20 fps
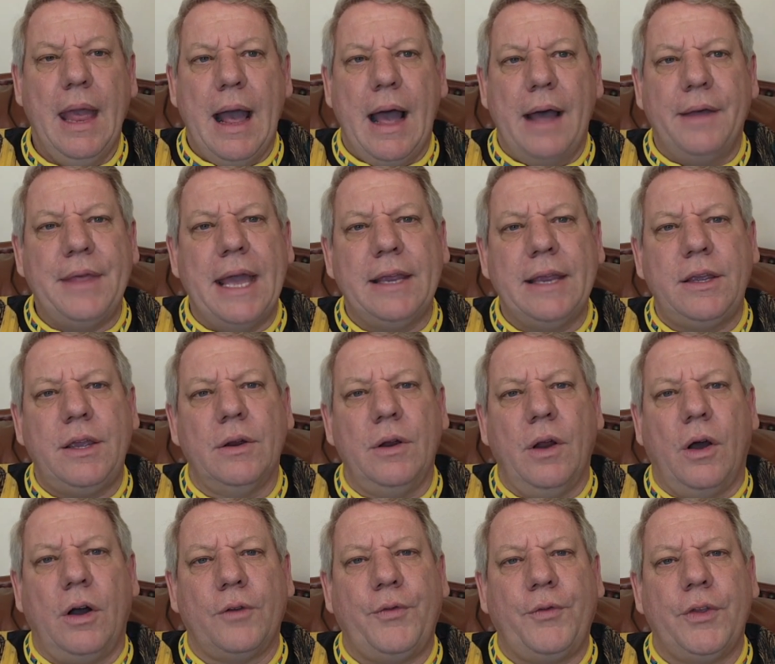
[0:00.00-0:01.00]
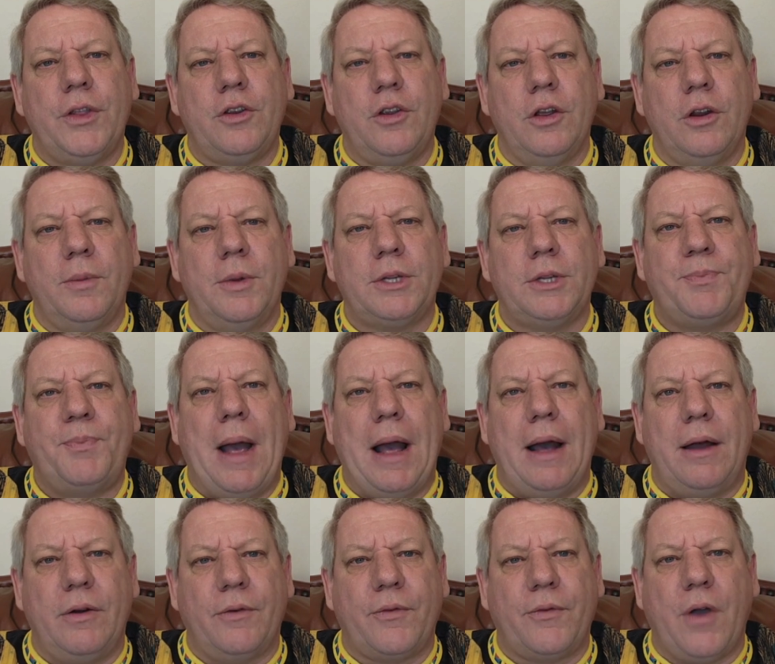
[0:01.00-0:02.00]
I thank you, Lord, for the dunamis
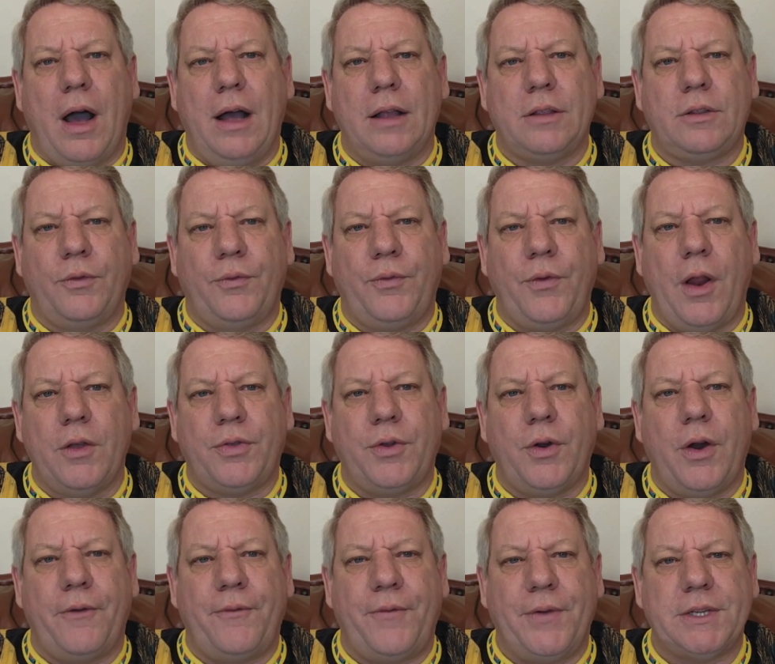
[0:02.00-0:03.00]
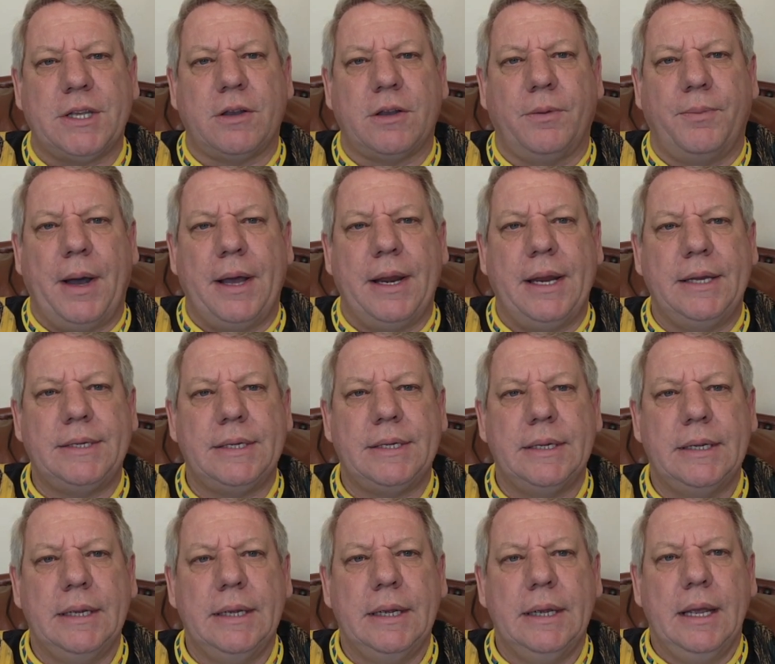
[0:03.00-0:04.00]
power of God to flow through our physical bodies.
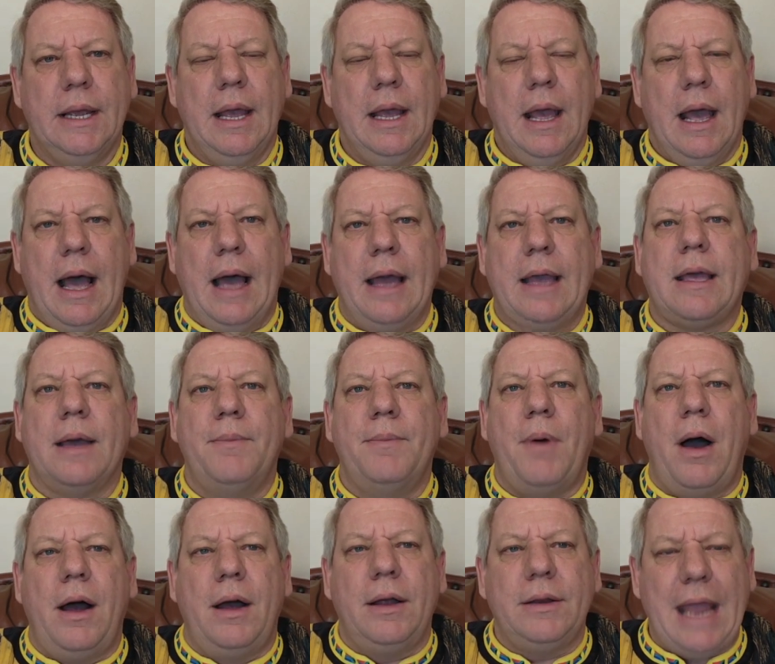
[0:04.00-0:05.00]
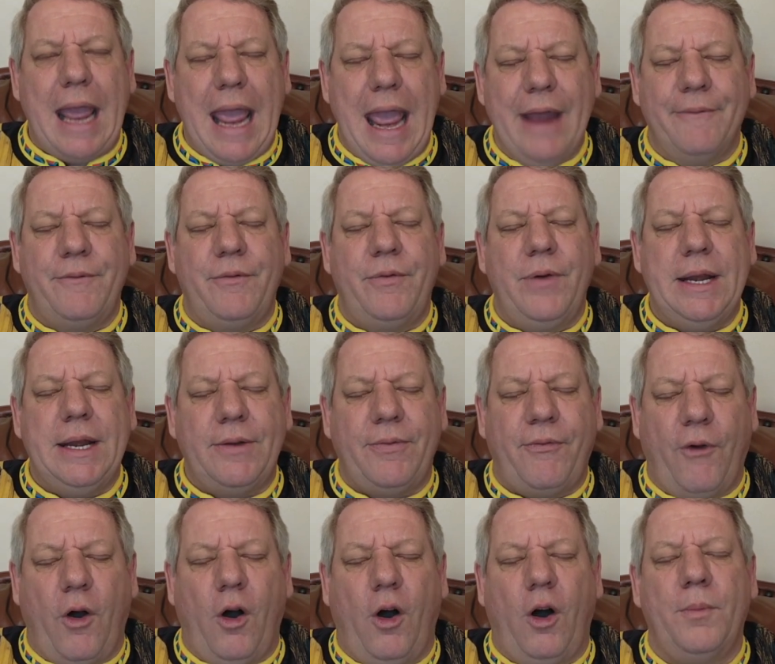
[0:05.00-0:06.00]
I command every
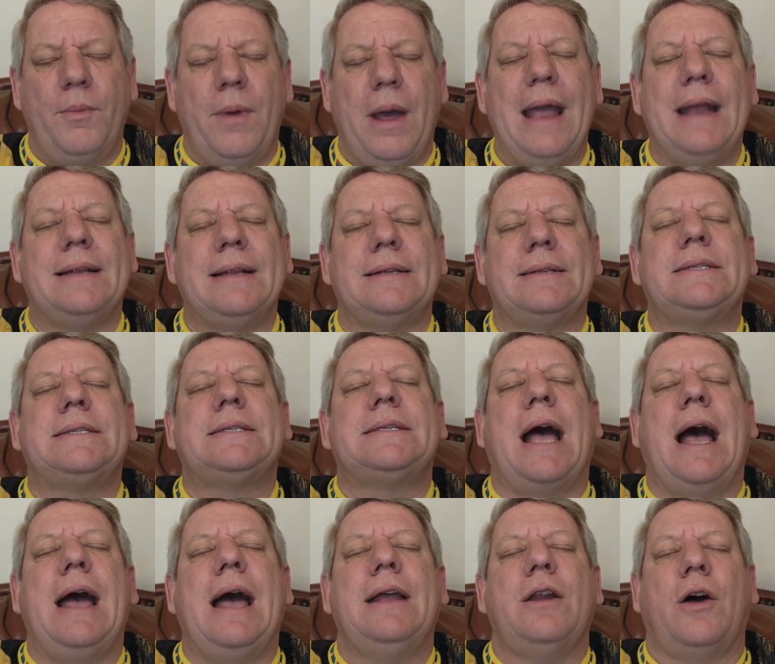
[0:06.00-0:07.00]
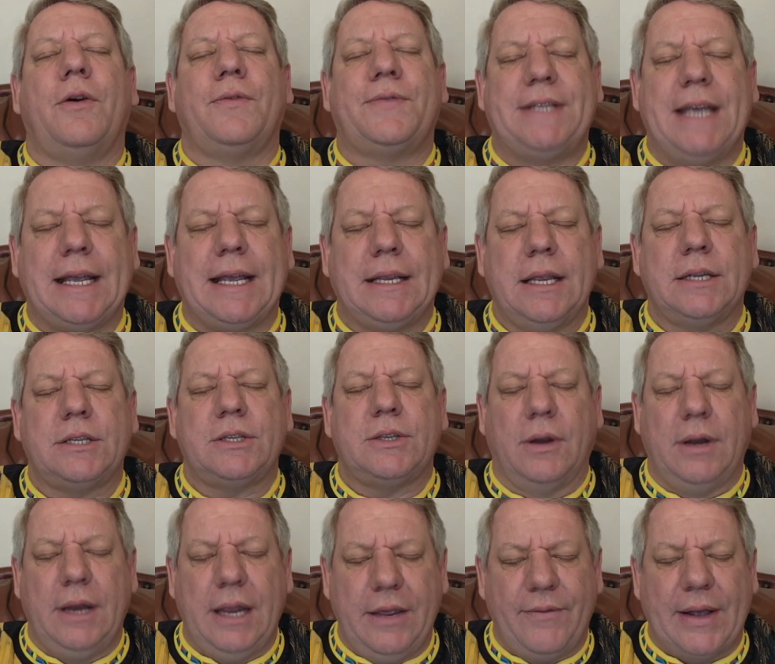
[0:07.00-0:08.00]
form and sign of sickness
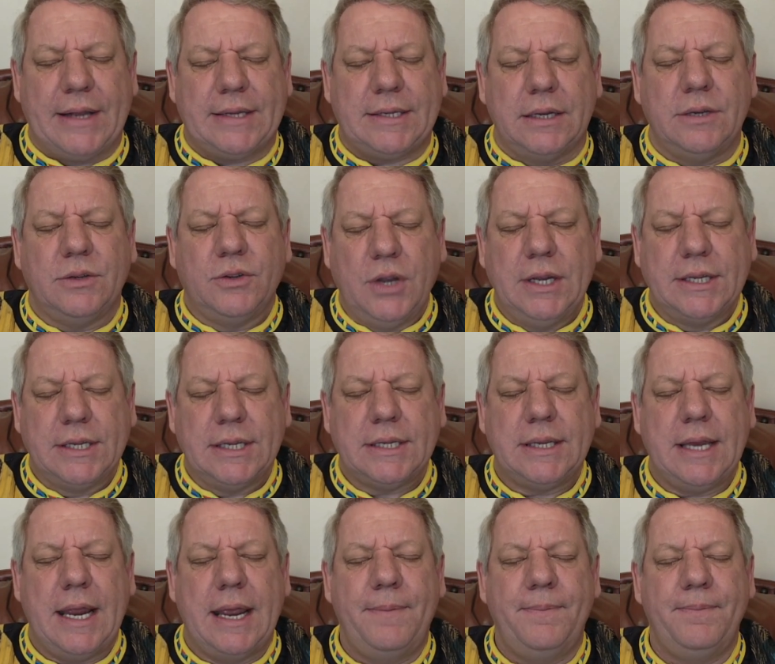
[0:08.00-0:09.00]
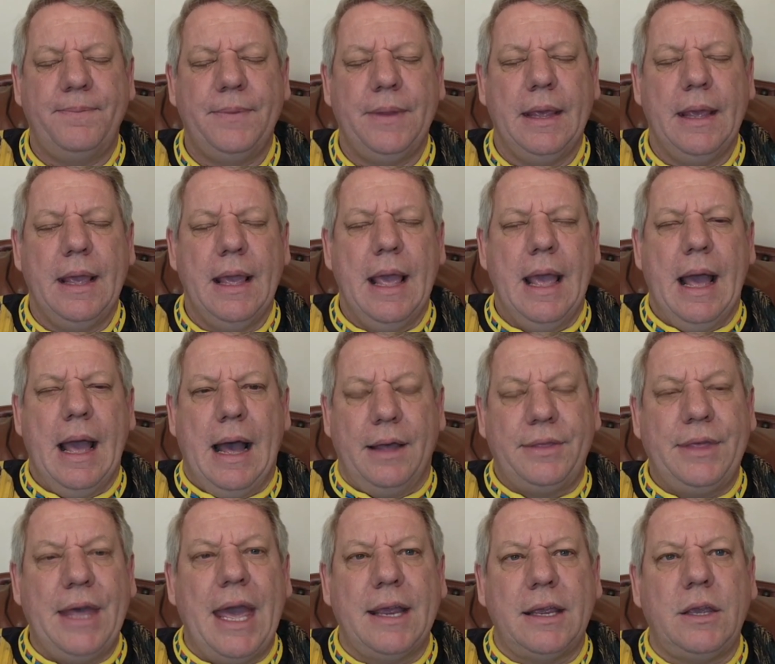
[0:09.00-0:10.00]
to leave us in Jesus' name. I
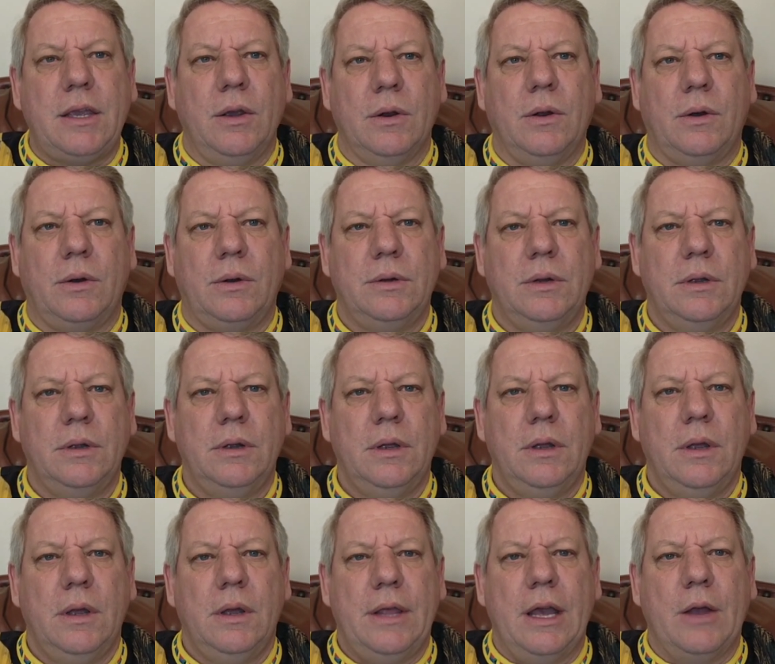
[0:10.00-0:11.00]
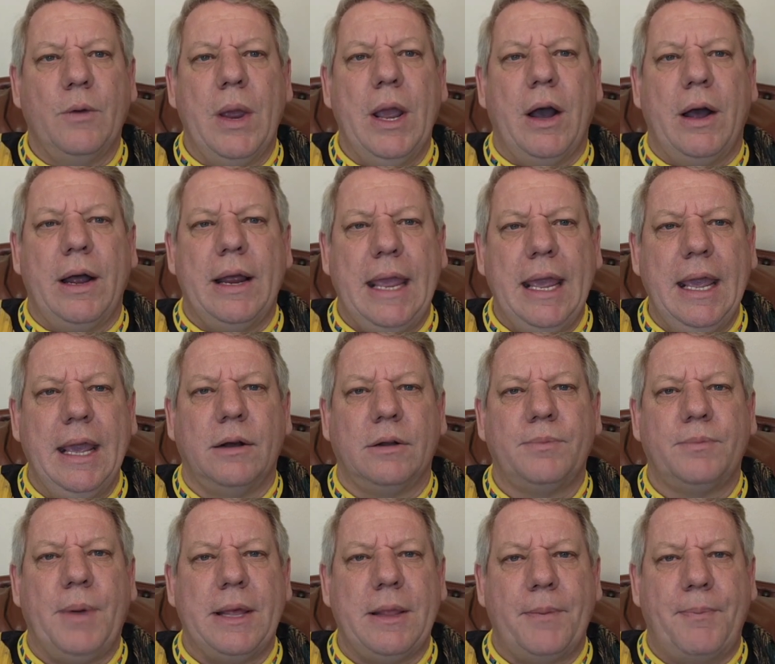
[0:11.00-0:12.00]
thank you, Lord, that we are
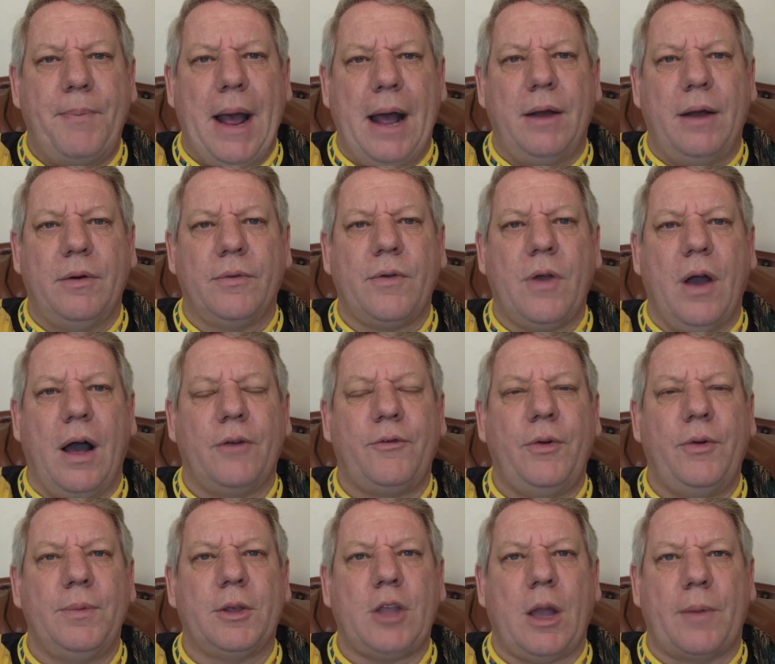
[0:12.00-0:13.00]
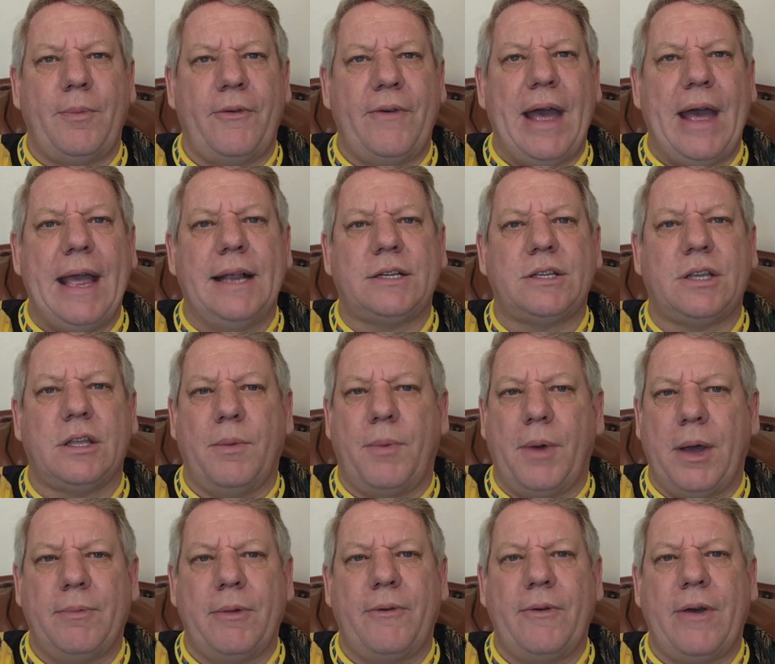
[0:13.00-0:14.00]
healed by the power of God. From the top of our heads to the
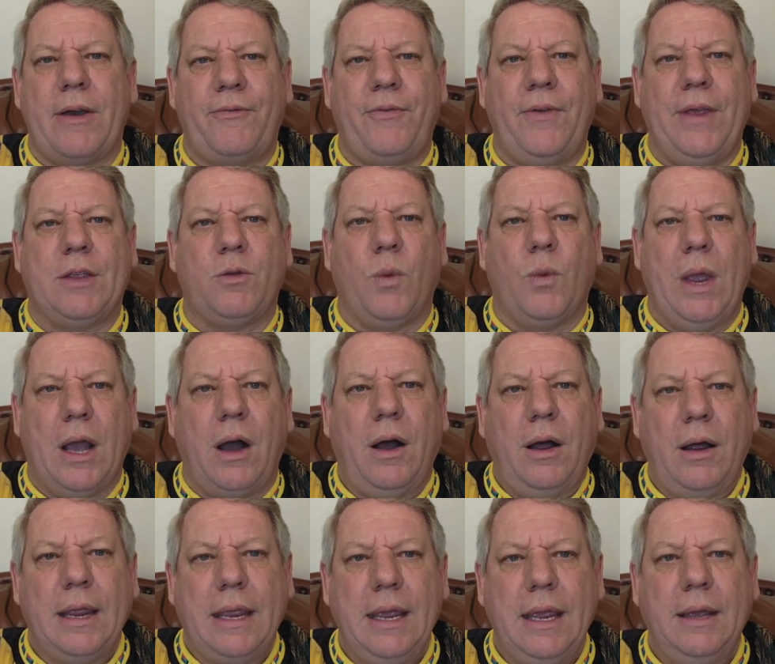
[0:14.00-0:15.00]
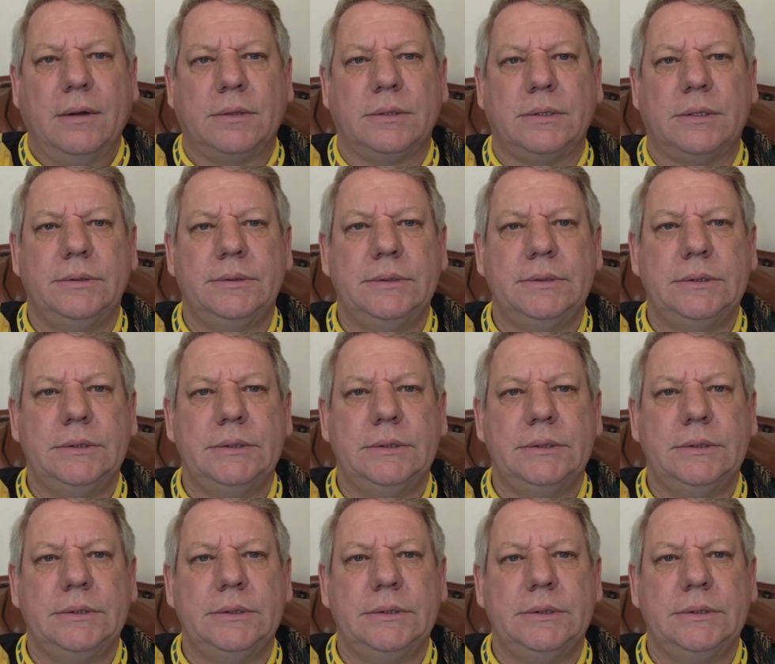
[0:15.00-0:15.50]
bottom of our feet, we are healed.